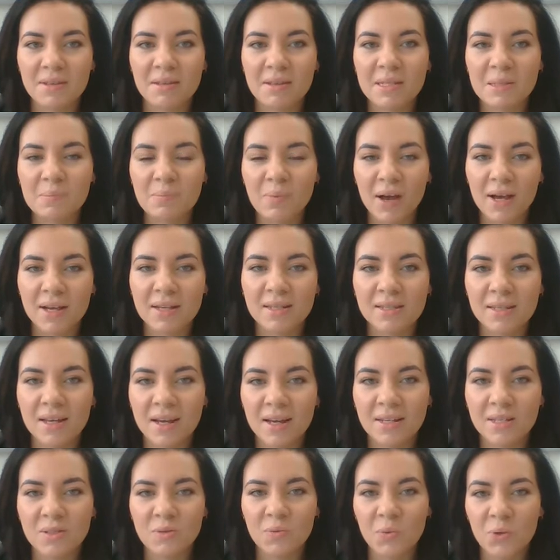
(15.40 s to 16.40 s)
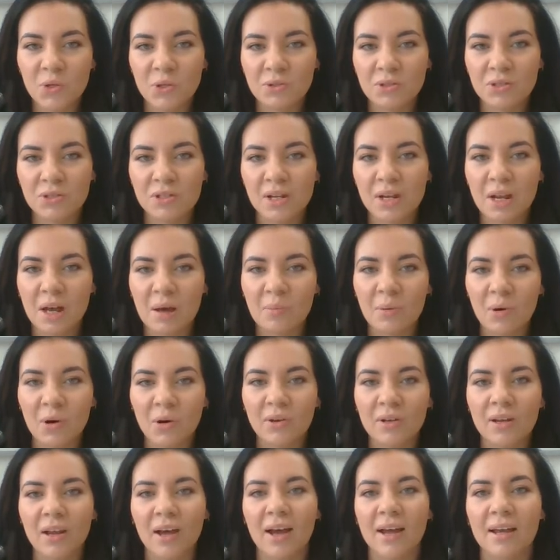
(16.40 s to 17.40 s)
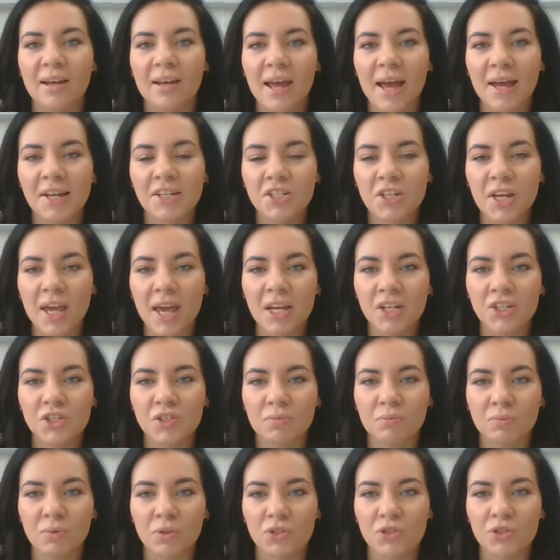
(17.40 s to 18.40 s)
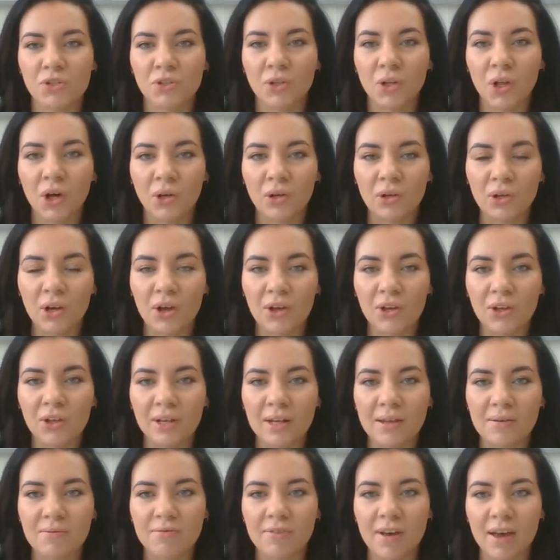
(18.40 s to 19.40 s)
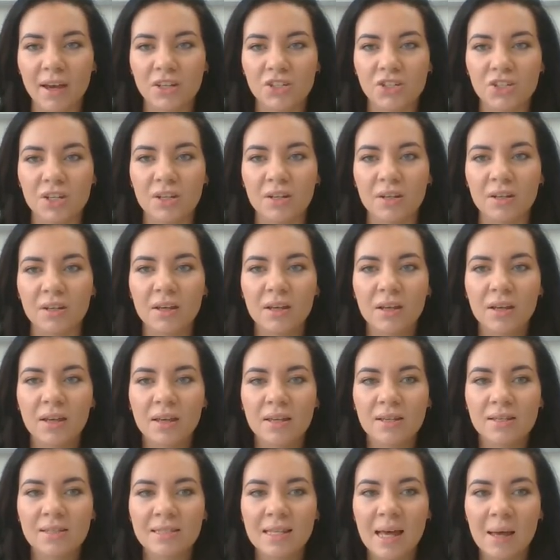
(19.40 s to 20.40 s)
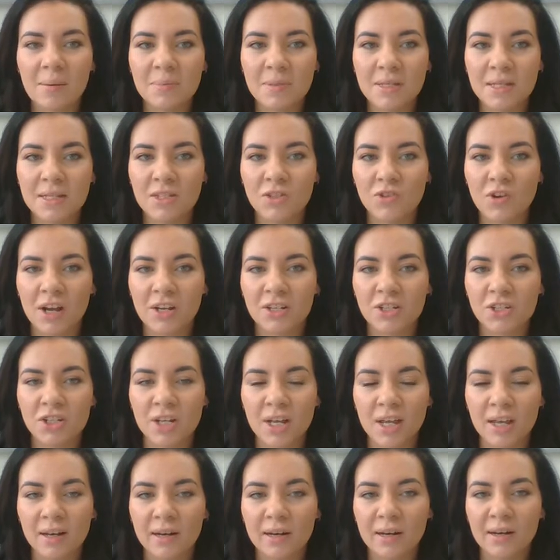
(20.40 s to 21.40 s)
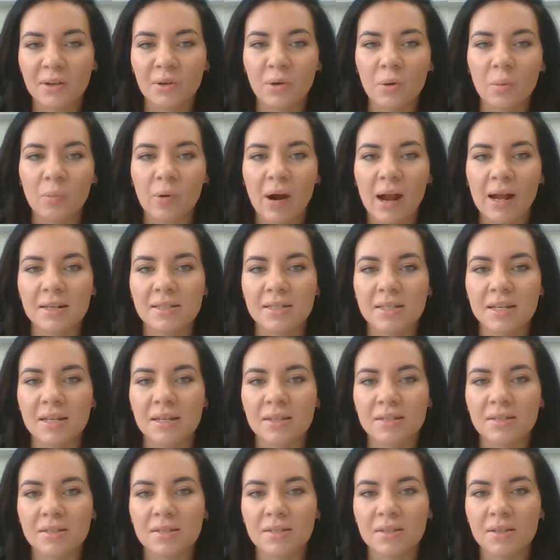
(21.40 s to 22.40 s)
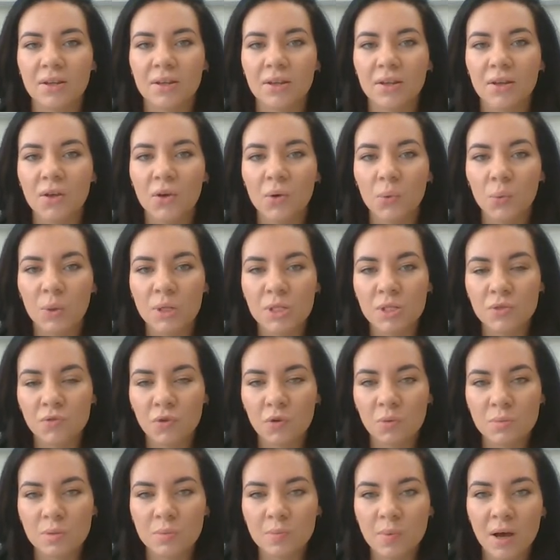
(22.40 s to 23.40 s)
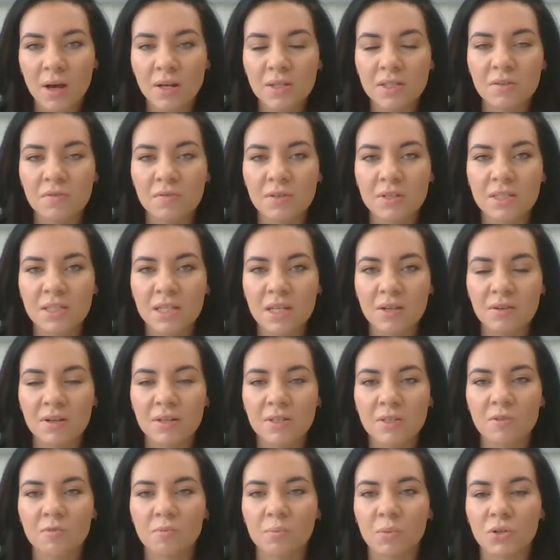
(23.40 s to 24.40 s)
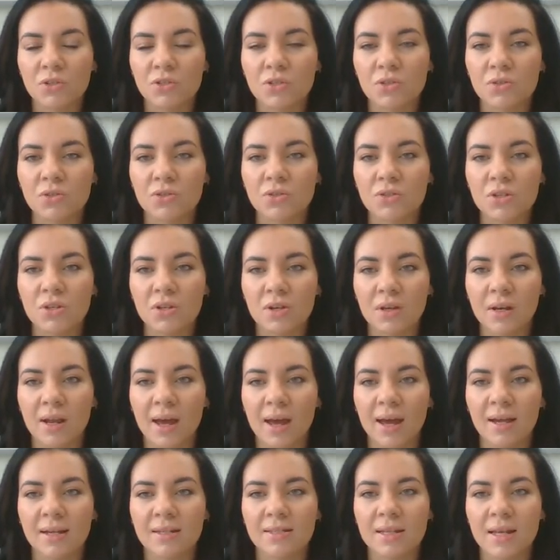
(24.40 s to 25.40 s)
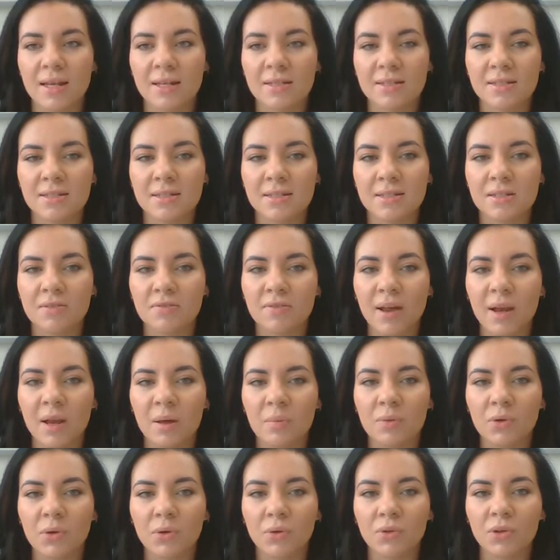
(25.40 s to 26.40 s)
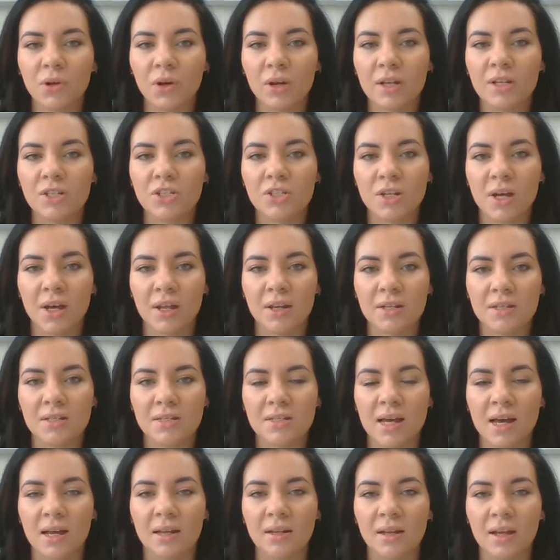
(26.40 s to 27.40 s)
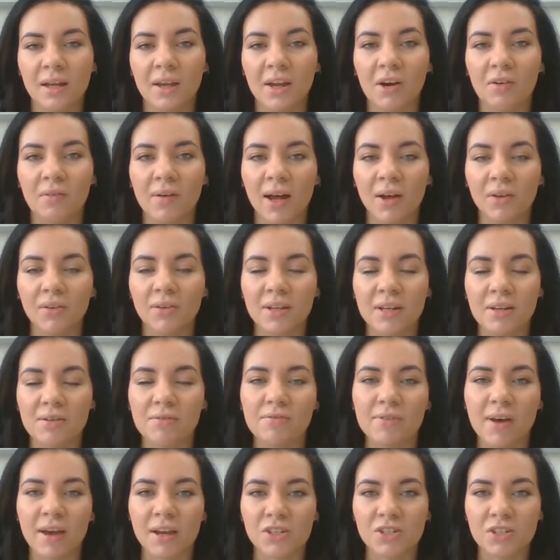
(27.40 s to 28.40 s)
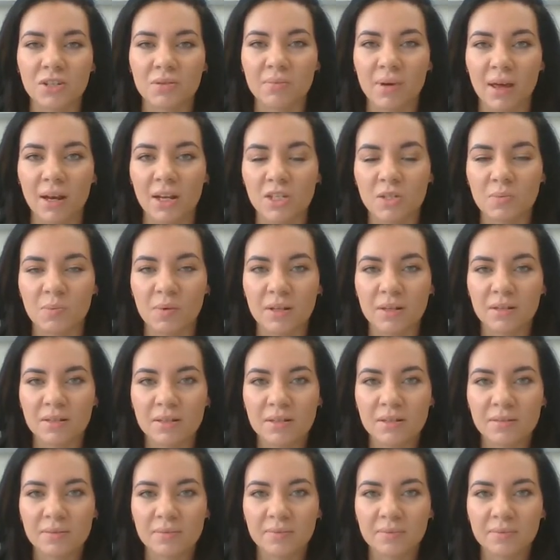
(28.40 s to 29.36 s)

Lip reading: this Bitesize Wound Club online education module on local infection, sepsis strategy in clinical practice, which forms part of a series of modules you can access to develop your knowledge and understanding around infection management.